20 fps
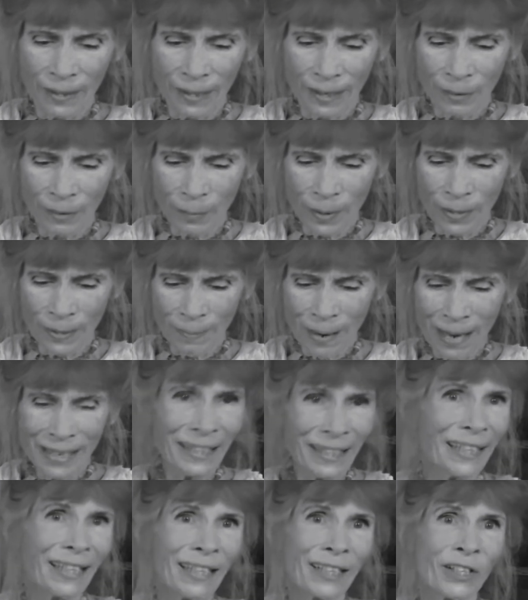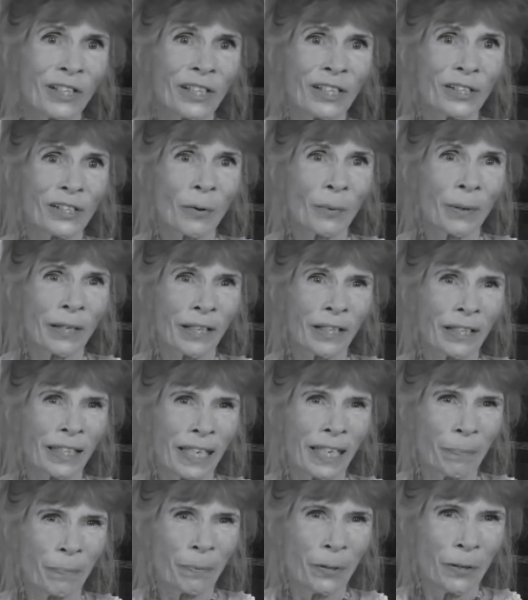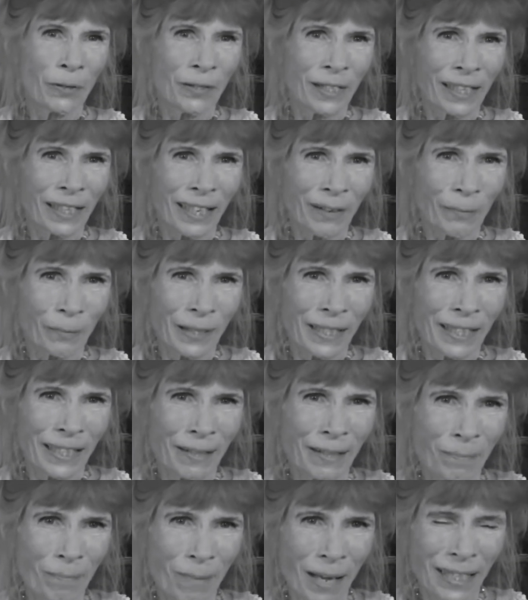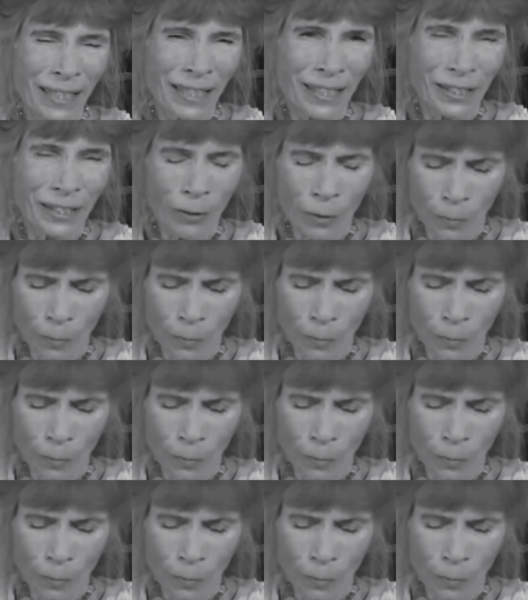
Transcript: we mended it just so we could keep using it. We didn't mend it so it